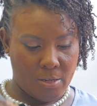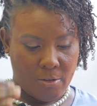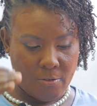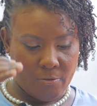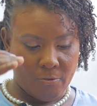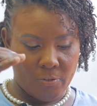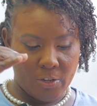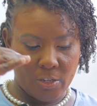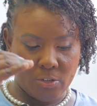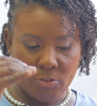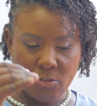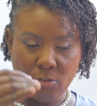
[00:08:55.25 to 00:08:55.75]

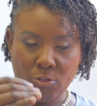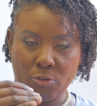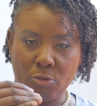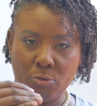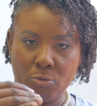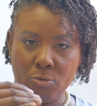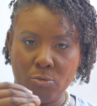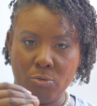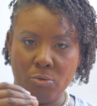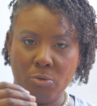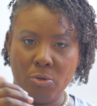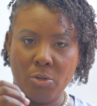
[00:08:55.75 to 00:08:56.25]
Phase
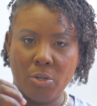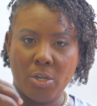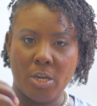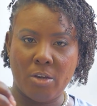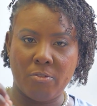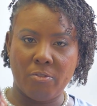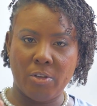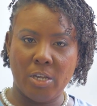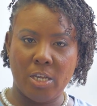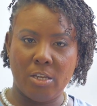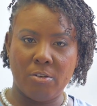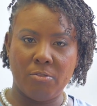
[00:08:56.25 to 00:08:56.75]
2, you
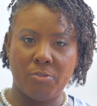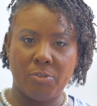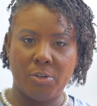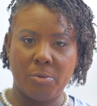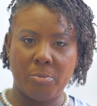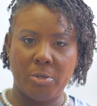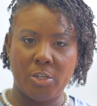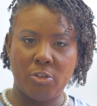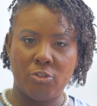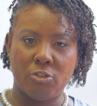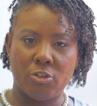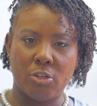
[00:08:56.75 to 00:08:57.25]
have
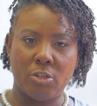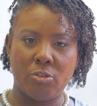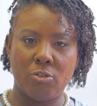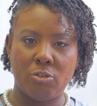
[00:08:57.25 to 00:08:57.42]
inflammation.